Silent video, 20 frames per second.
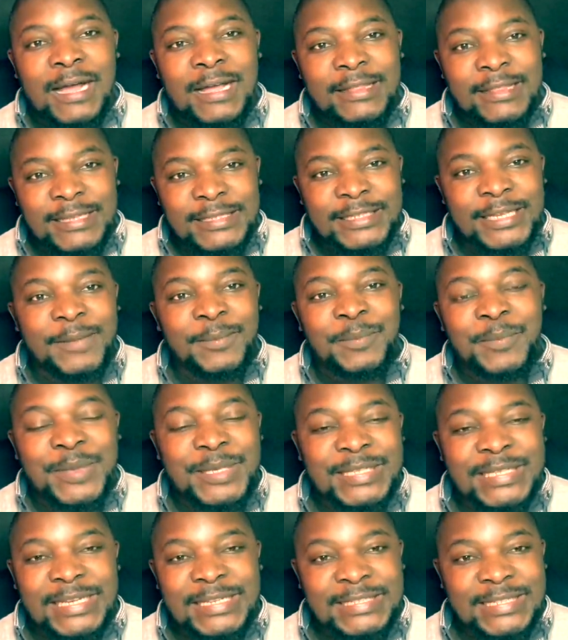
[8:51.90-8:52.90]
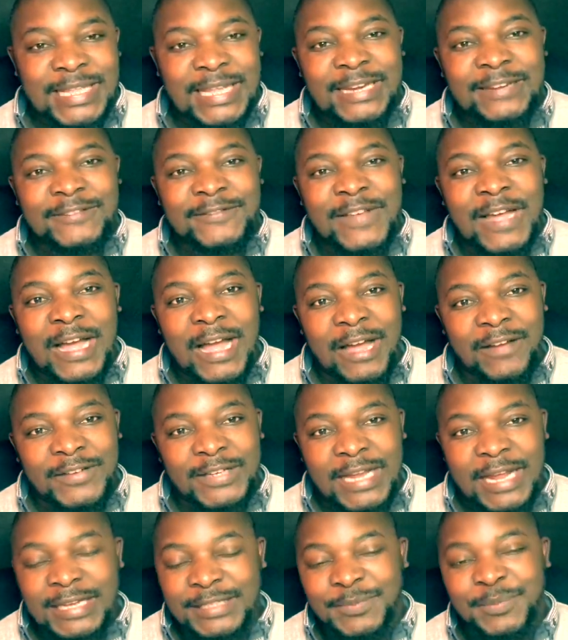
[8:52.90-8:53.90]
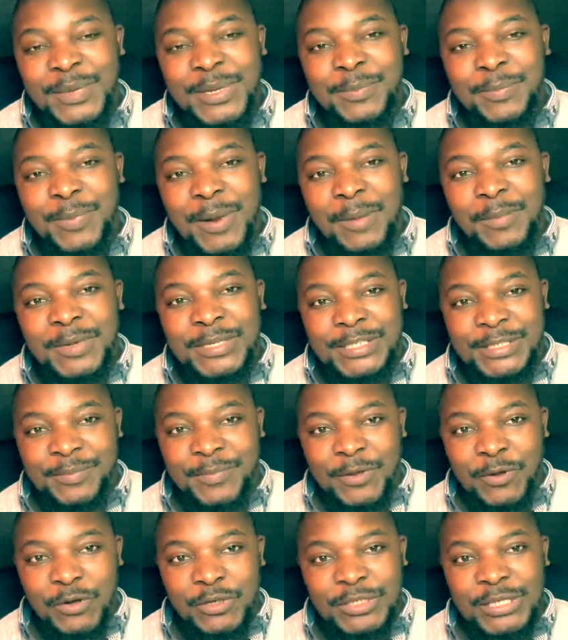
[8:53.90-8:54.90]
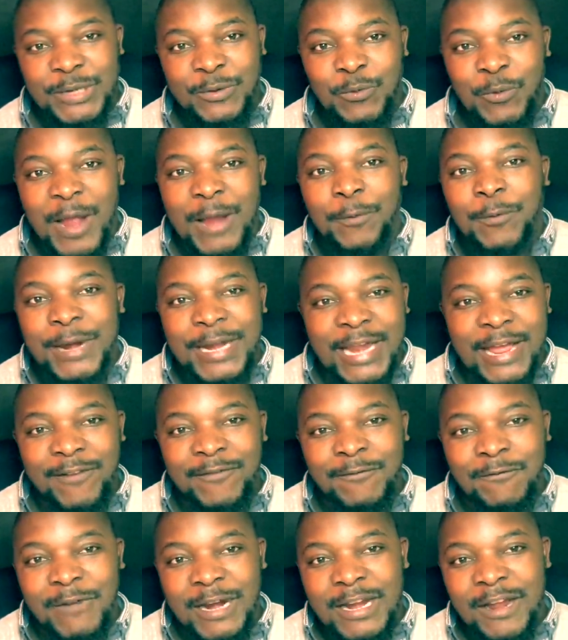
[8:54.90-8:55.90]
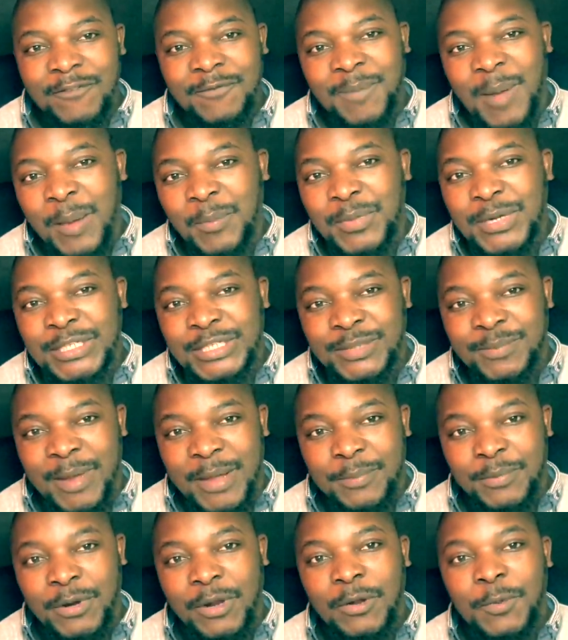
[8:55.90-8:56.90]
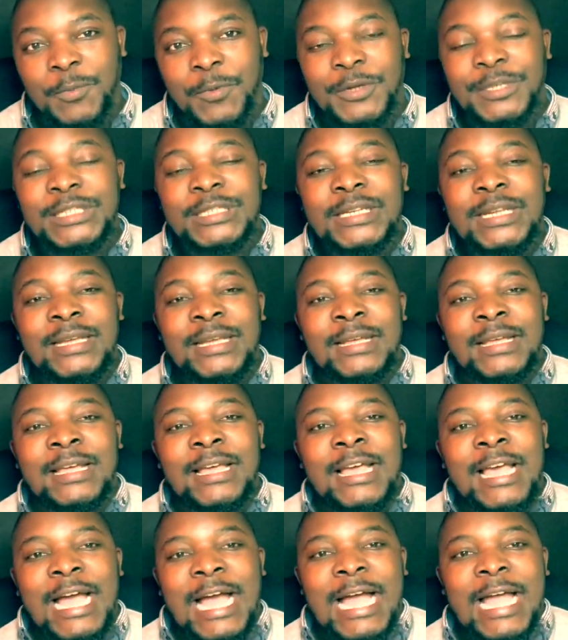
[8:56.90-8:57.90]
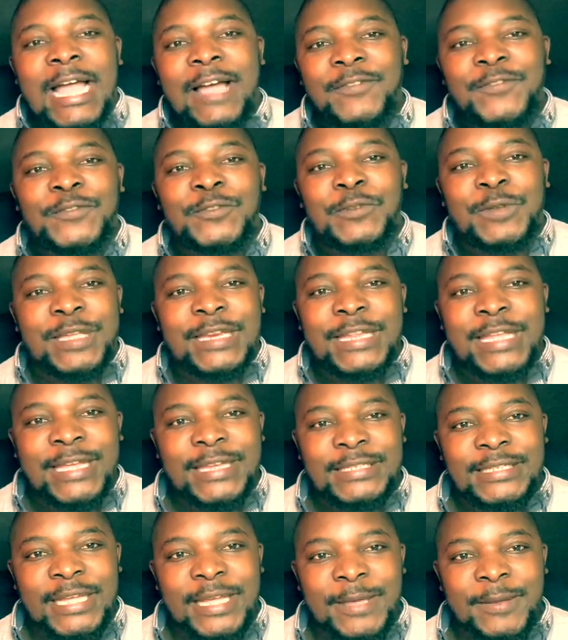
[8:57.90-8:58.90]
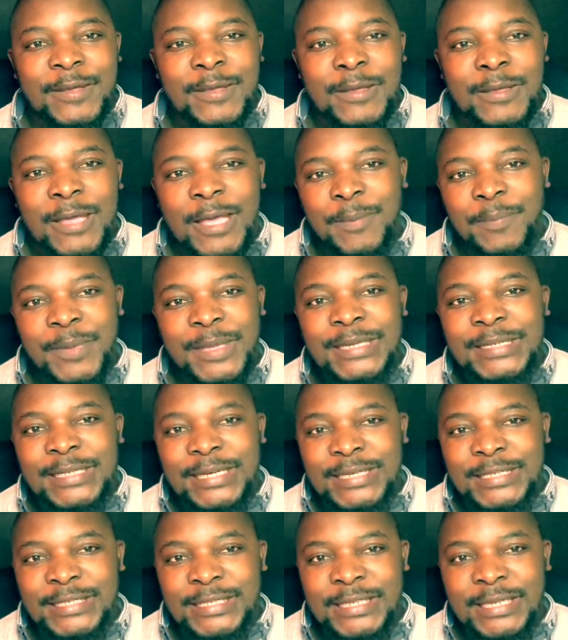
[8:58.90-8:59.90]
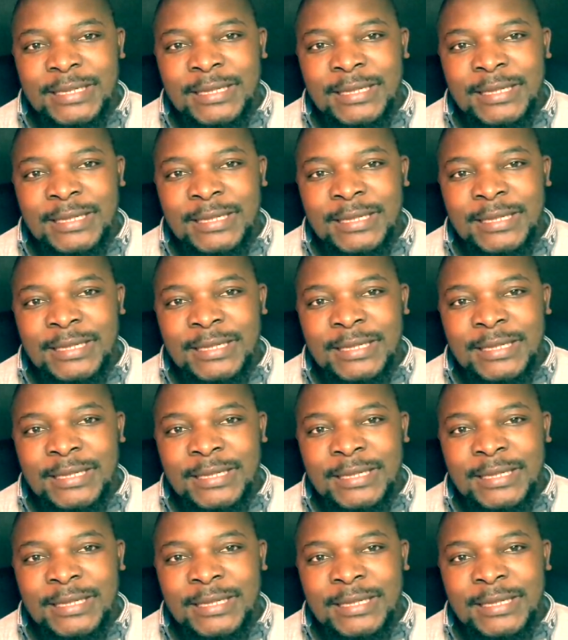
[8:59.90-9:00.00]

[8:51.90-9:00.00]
the same pieces that has been published, because when I've published my blog post, I have to create a Pinterest